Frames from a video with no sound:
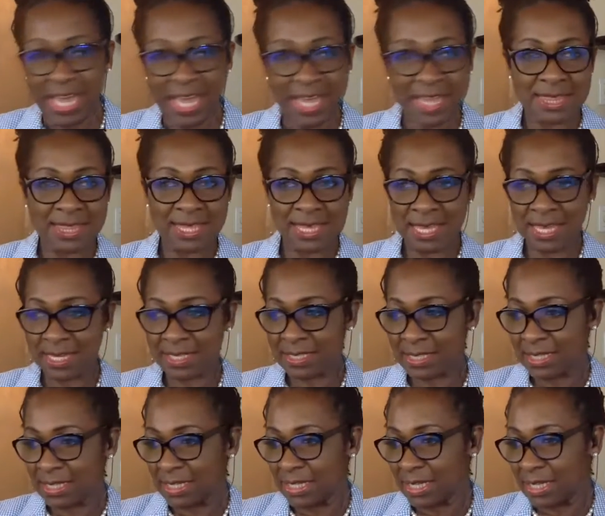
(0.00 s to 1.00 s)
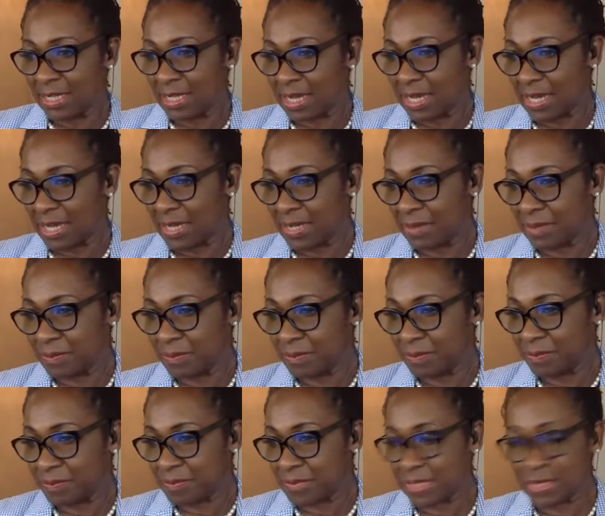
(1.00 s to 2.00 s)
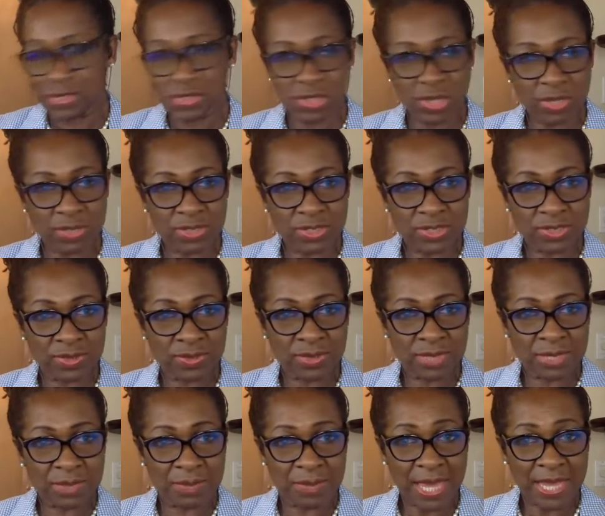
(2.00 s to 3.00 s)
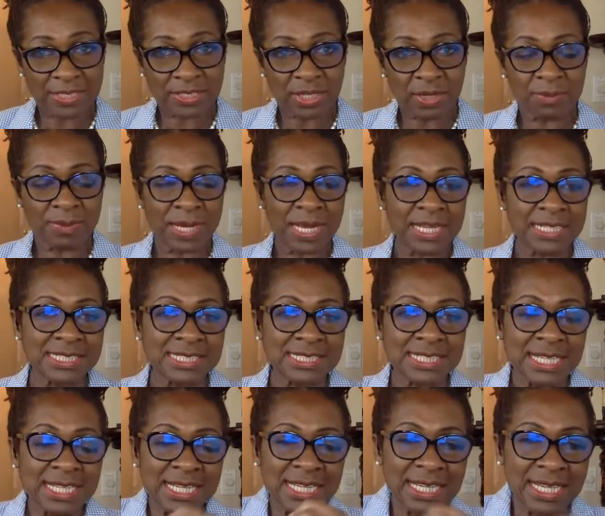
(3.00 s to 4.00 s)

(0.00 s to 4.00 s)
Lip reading: And then it starts to impact our bodies.